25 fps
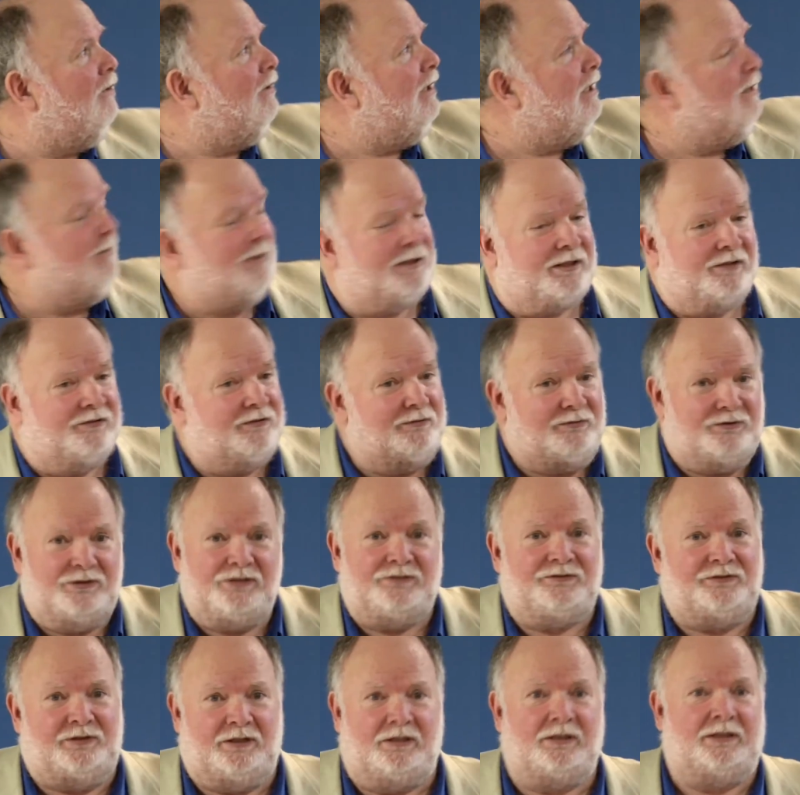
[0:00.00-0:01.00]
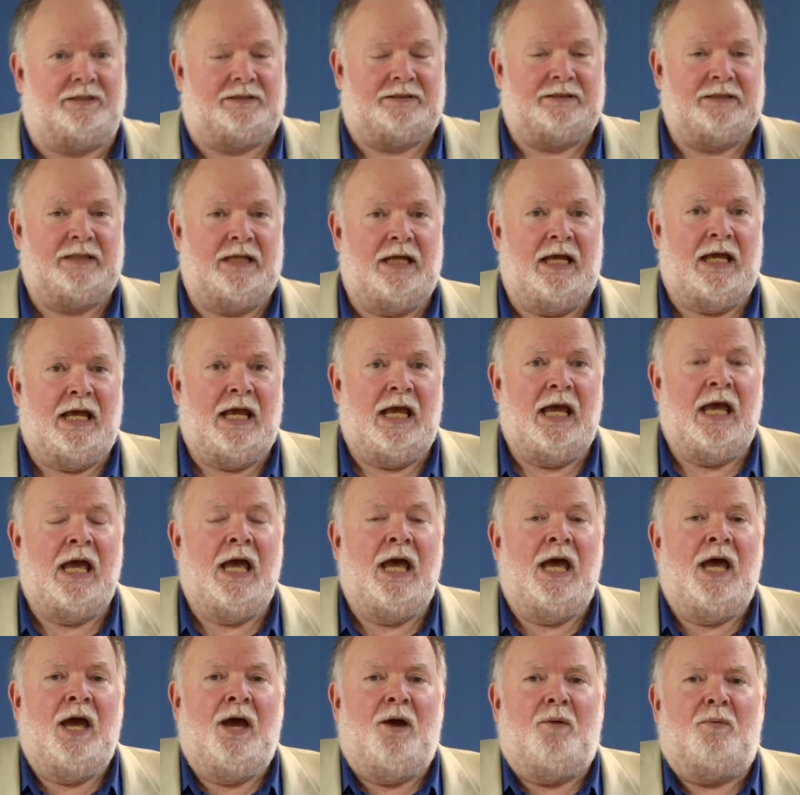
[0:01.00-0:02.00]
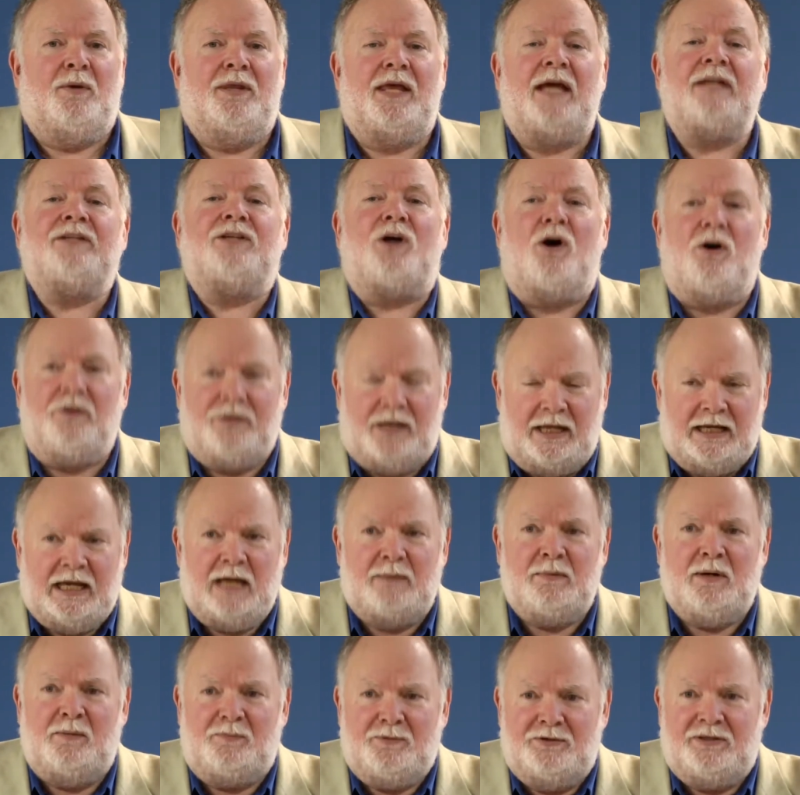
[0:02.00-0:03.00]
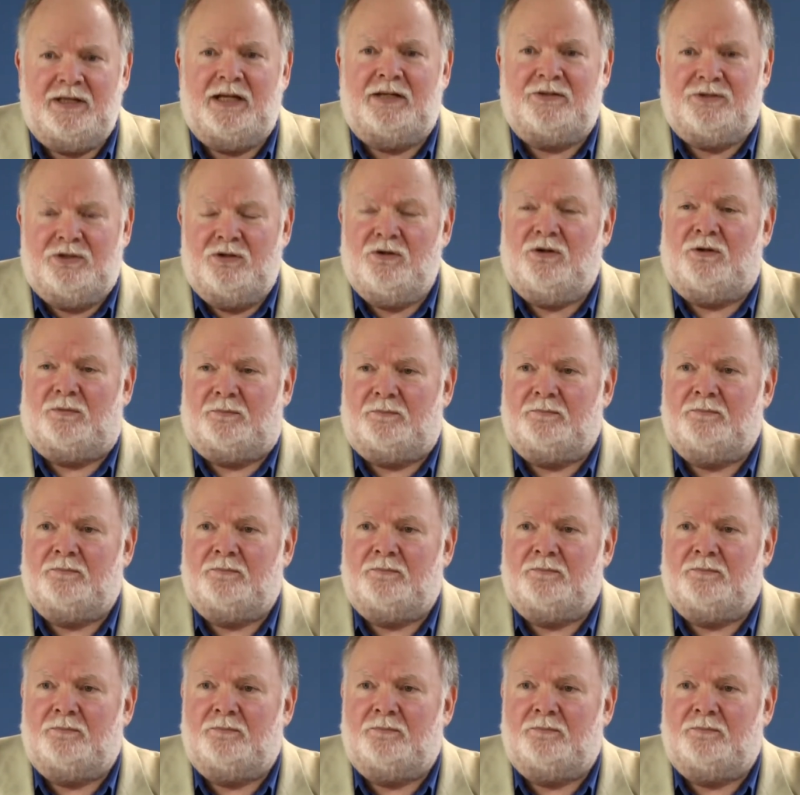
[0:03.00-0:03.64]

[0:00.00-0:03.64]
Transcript: here because it was just done. But they, talk, they came up with that term